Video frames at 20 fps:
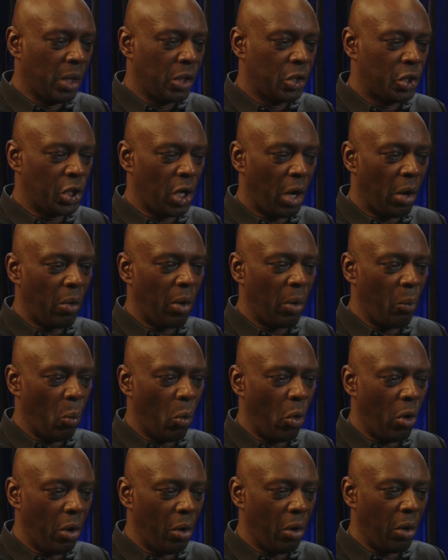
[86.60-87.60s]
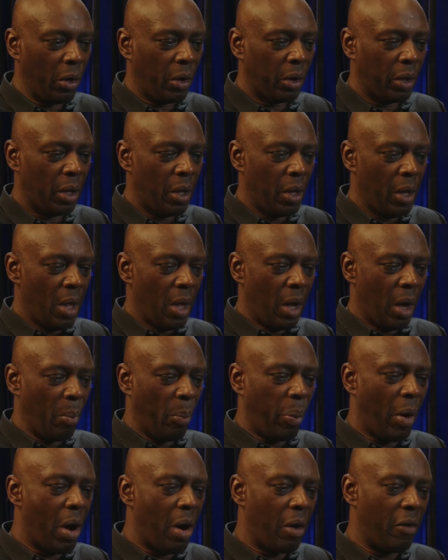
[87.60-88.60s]
show and work.
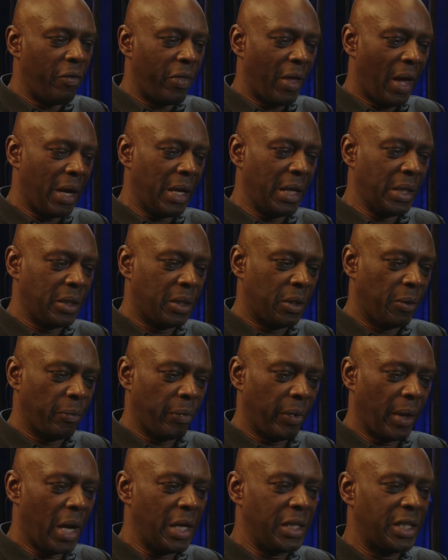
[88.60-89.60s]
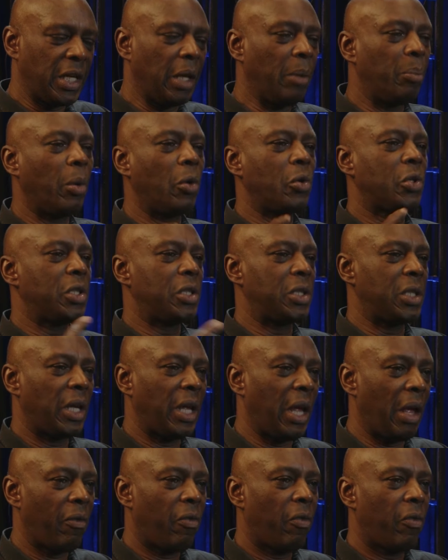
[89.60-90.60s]
And part of that is I see books as a
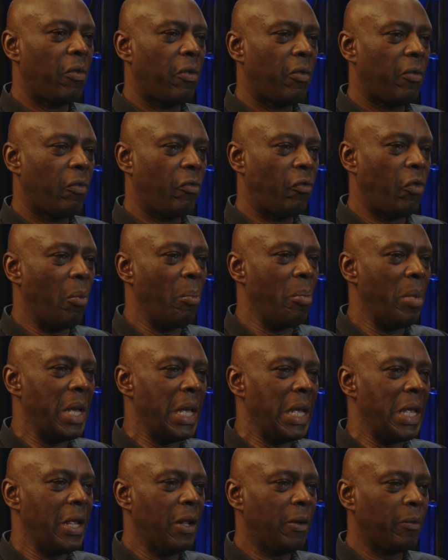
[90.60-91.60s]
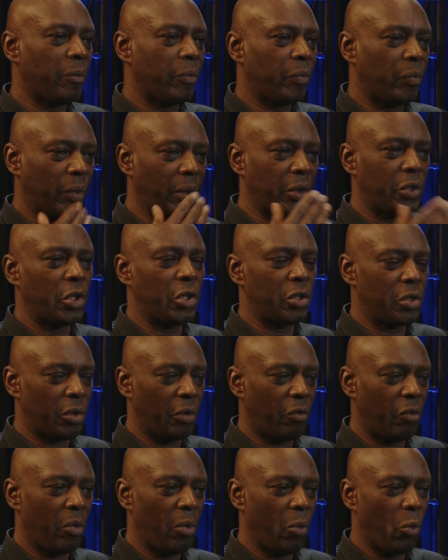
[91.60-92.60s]
gift for me in terms
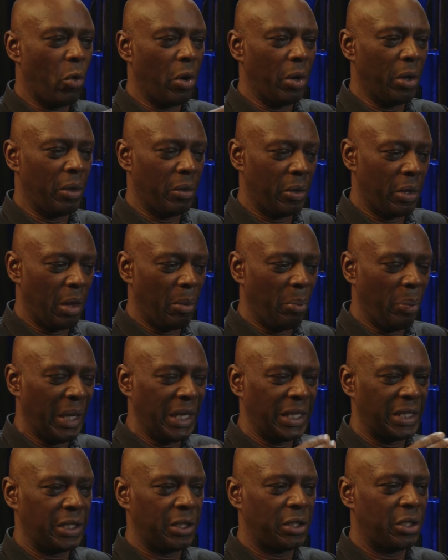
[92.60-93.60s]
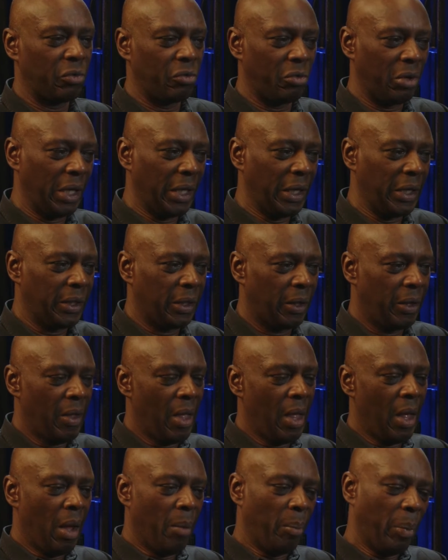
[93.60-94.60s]
of, one, the ability to read.
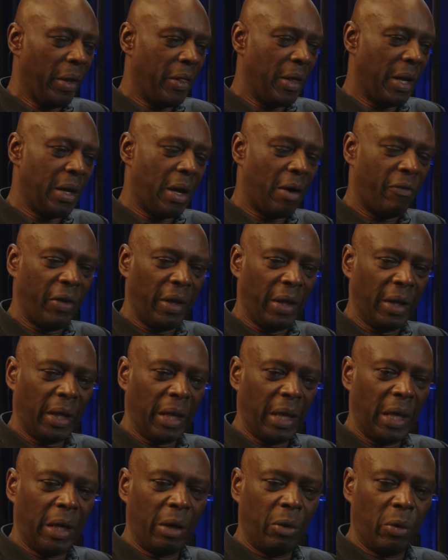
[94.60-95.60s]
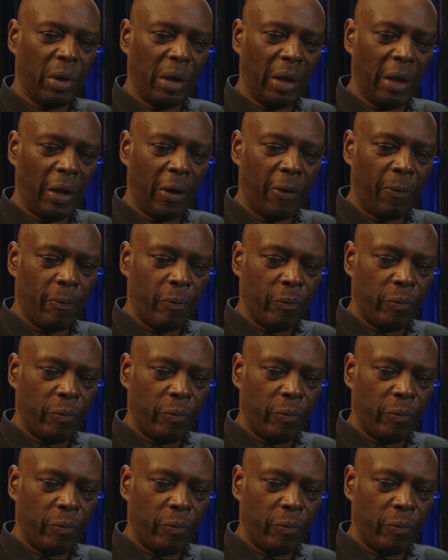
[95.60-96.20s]
But then I think equally